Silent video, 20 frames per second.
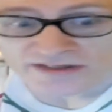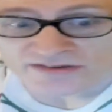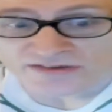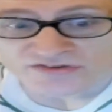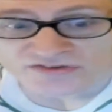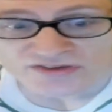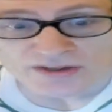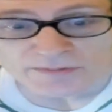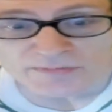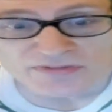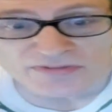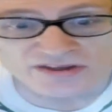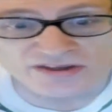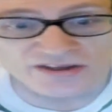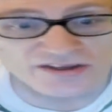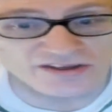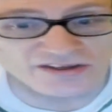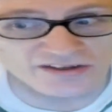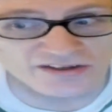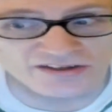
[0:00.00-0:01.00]

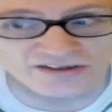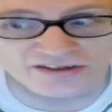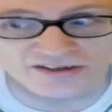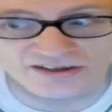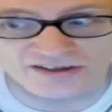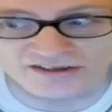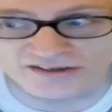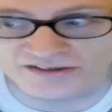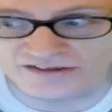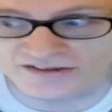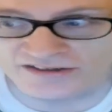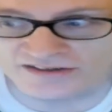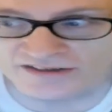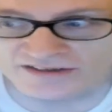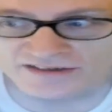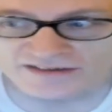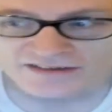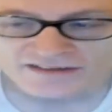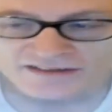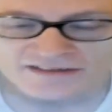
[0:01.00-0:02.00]
something.
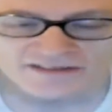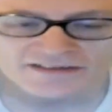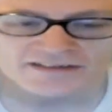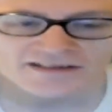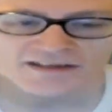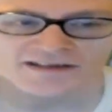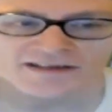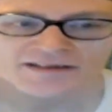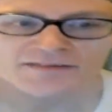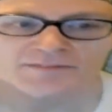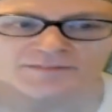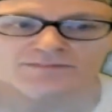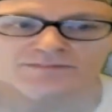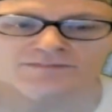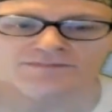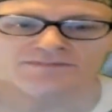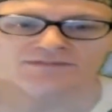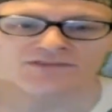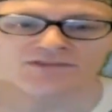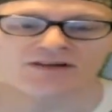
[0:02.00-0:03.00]
Yeah.
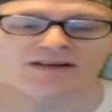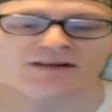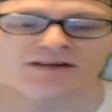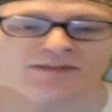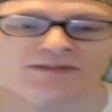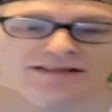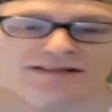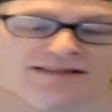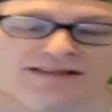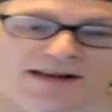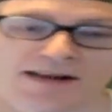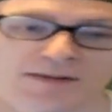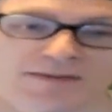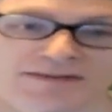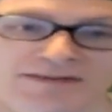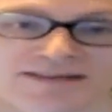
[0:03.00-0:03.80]
So anyways, I